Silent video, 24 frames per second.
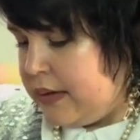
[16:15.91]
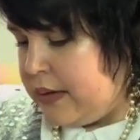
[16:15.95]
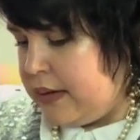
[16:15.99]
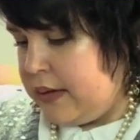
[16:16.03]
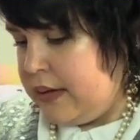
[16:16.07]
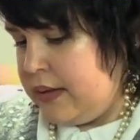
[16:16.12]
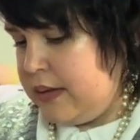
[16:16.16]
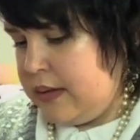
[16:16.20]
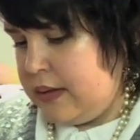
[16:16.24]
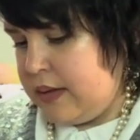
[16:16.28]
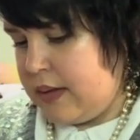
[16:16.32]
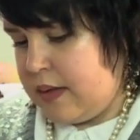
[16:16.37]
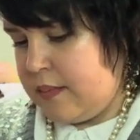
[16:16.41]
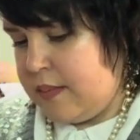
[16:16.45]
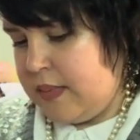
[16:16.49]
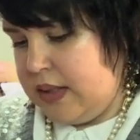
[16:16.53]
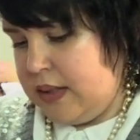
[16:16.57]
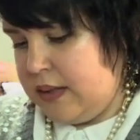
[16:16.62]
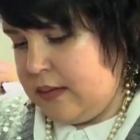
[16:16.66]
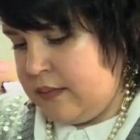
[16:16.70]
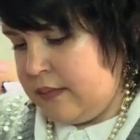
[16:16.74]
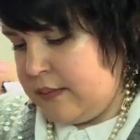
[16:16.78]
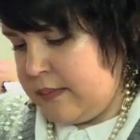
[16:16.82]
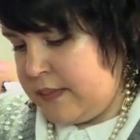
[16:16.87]
And I
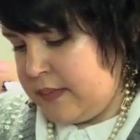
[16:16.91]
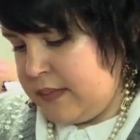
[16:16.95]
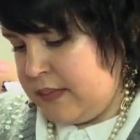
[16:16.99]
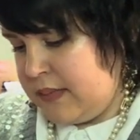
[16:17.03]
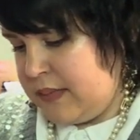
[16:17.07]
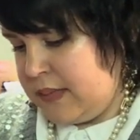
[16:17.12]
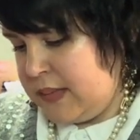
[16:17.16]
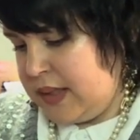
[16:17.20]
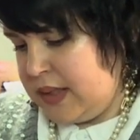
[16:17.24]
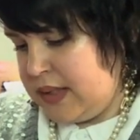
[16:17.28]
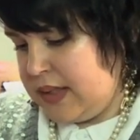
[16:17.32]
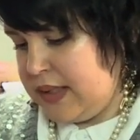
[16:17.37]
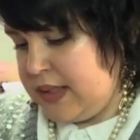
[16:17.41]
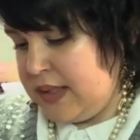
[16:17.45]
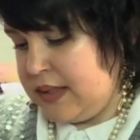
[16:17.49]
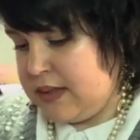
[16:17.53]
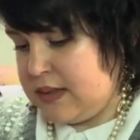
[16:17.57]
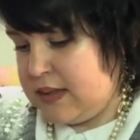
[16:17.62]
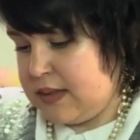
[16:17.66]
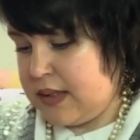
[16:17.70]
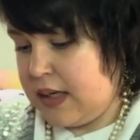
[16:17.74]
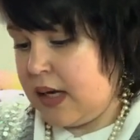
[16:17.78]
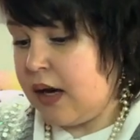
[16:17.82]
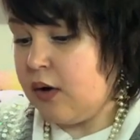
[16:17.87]
mean,
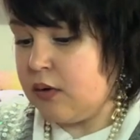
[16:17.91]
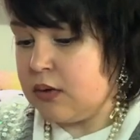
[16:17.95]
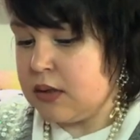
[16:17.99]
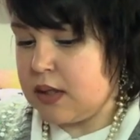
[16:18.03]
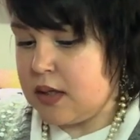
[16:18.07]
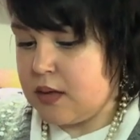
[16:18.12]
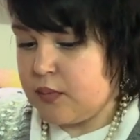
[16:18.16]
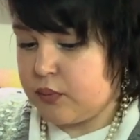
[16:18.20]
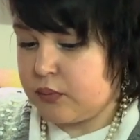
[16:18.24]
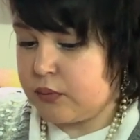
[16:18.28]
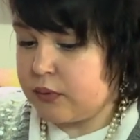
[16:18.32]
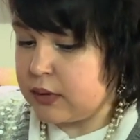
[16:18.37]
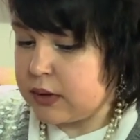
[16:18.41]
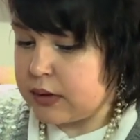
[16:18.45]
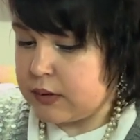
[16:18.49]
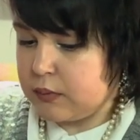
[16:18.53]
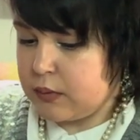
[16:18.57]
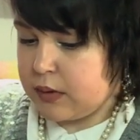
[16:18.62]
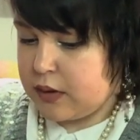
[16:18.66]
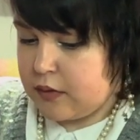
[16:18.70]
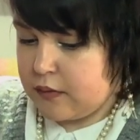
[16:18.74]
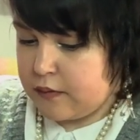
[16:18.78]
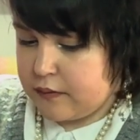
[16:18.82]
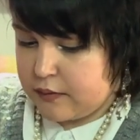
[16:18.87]
it's held up really
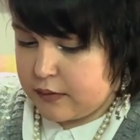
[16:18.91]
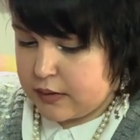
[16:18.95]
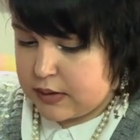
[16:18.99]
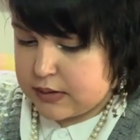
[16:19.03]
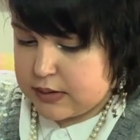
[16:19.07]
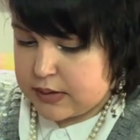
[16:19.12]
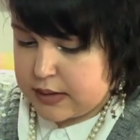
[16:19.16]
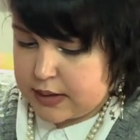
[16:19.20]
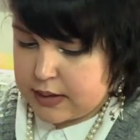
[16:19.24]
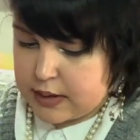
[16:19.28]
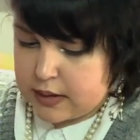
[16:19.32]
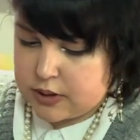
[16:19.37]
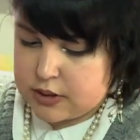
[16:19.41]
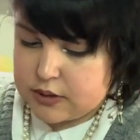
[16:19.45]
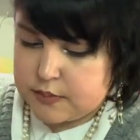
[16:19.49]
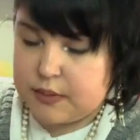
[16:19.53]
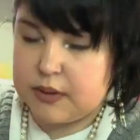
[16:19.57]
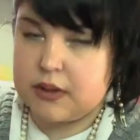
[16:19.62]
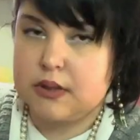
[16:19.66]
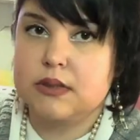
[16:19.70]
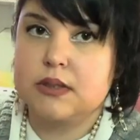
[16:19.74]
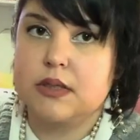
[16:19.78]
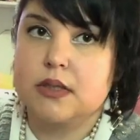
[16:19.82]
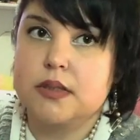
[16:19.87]
well for its age,
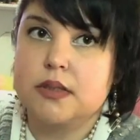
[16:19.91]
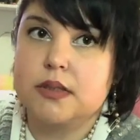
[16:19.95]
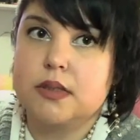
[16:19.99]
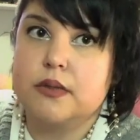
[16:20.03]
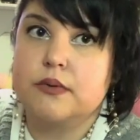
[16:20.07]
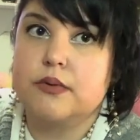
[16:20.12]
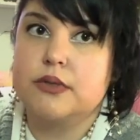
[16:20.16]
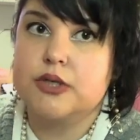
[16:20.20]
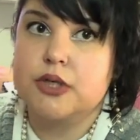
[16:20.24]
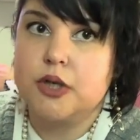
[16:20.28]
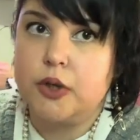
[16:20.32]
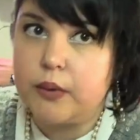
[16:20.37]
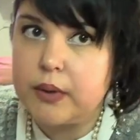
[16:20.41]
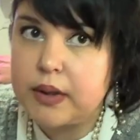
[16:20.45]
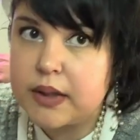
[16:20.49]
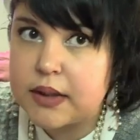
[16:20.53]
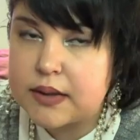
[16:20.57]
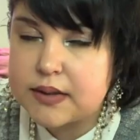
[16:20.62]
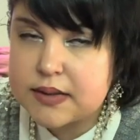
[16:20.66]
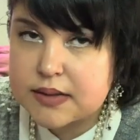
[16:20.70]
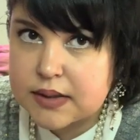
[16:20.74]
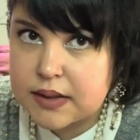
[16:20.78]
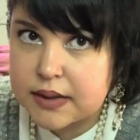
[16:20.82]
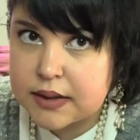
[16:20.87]
but it's also showing
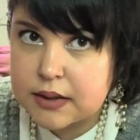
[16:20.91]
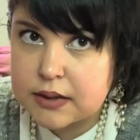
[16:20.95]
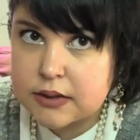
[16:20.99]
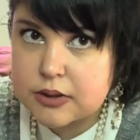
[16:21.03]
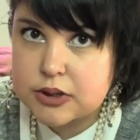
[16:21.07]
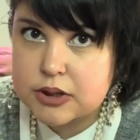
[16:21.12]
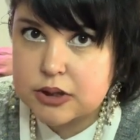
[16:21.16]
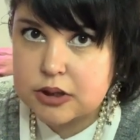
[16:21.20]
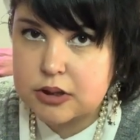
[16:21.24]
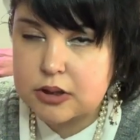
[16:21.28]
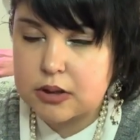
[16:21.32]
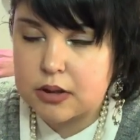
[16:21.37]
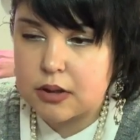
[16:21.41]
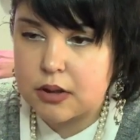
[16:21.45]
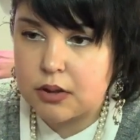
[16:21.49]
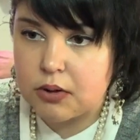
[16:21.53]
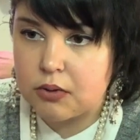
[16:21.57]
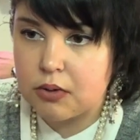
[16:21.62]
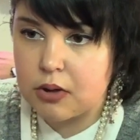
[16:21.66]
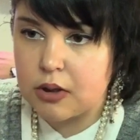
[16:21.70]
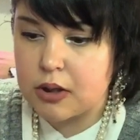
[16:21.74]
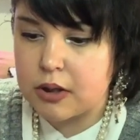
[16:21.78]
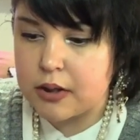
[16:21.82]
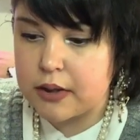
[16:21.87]
its age a
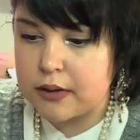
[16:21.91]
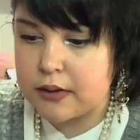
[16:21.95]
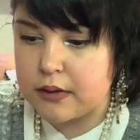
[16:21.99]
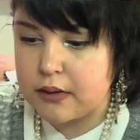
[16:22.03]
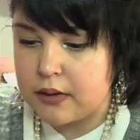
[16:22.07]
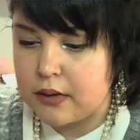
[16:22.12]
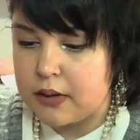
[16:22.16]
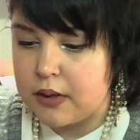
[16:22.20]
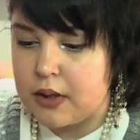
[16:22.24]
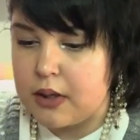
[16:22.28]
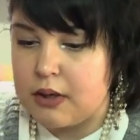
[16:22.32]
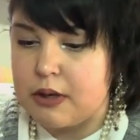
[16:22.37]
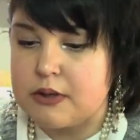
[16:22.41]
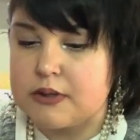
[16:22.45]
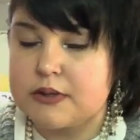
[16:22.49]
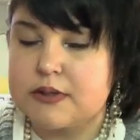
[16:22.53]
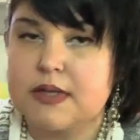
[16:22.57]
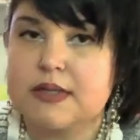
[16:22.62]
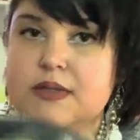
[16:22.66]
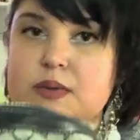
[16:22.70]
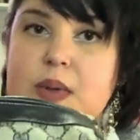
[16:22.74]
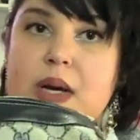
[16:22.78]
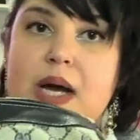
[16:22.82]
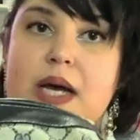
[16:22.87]
lot. So
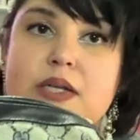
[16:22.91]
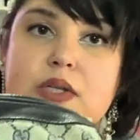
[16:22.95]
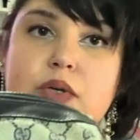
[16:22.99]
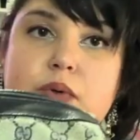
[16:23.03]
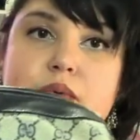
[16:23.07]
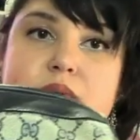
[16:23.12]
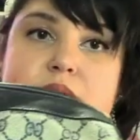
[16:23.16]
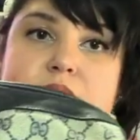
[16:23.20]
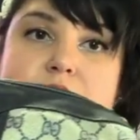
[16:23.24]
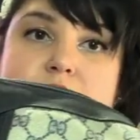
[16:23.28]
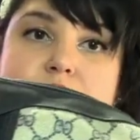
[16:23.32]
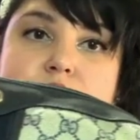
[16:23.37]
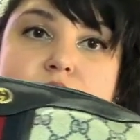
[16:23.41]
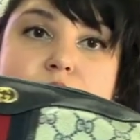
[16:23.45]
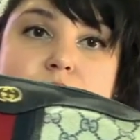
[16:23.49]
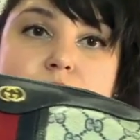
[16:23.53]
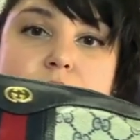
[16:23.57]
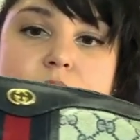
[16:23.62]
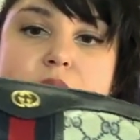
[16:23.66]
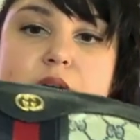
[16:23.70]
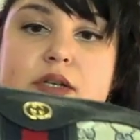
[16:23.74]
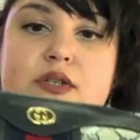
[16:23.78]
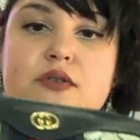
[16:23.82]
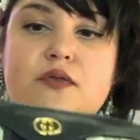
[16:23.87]
that's why I don't tend to
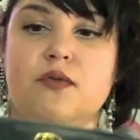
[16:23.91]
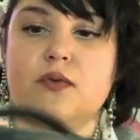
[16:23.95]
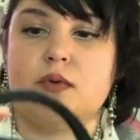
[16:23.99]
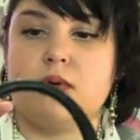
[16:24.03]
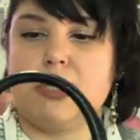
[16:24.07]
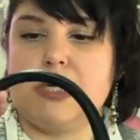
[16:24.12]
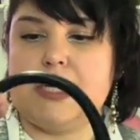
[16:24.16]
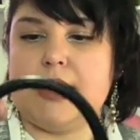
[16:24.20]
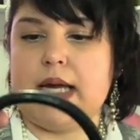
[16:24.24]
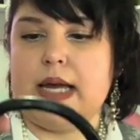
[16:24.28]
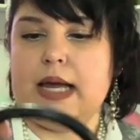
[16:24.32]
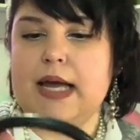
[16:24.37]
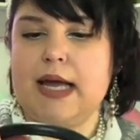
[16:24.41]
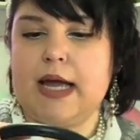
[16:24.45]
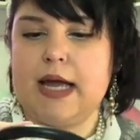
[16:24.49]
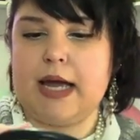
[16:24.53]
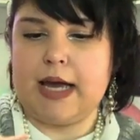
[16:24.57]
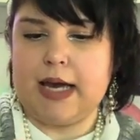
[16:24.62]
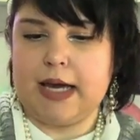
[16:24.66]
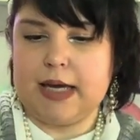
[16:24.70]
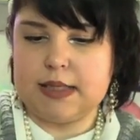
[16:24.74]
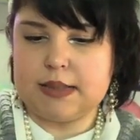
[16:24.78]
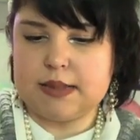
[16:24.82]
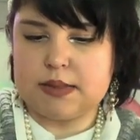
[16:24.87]
reach for it
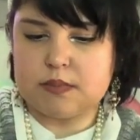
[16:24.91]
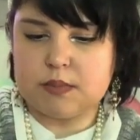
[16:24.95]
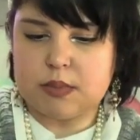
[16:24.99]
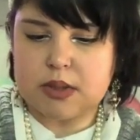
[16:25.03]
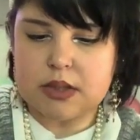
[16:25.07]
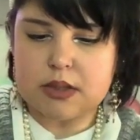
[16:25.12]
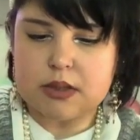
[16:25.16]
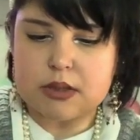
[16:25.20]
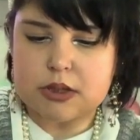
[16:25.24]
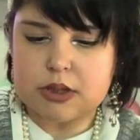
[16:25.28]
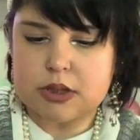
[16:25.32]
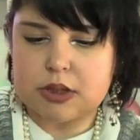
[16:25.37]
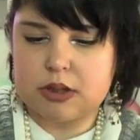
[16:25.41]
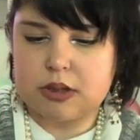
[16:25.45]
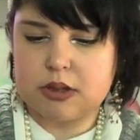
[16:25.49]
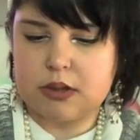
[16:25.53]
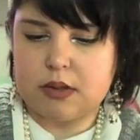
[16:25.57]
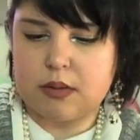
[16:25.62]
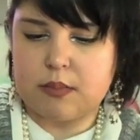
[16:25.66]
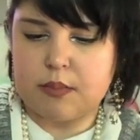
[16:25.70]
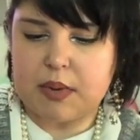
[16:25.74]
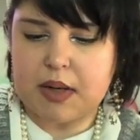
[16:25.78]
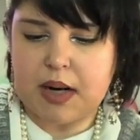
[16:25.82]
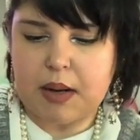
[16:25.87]
as much,
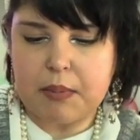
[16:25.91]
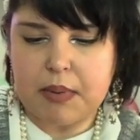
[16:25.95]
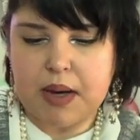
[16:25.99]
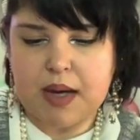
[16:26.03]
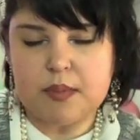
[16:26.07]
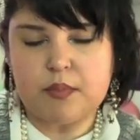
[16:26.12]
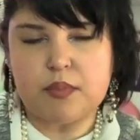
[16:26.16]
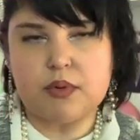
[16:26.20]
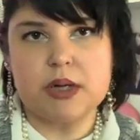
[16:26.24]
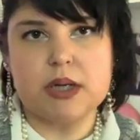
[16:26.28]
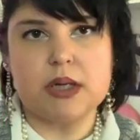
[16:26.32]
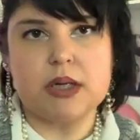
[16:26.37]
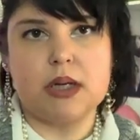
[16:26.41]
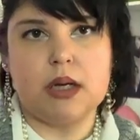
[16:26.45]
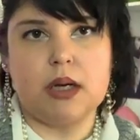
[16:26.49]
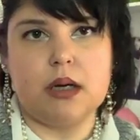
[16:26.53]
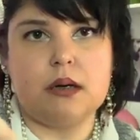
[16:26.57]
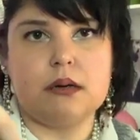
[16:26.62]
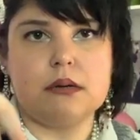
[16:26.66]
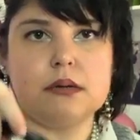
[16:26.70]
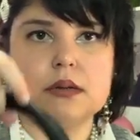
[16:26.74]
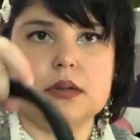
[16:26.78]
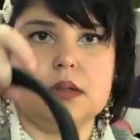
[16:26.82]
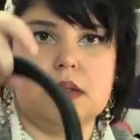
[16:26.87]
but I might bring it
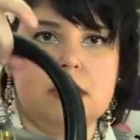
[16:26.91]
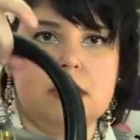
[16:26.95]
out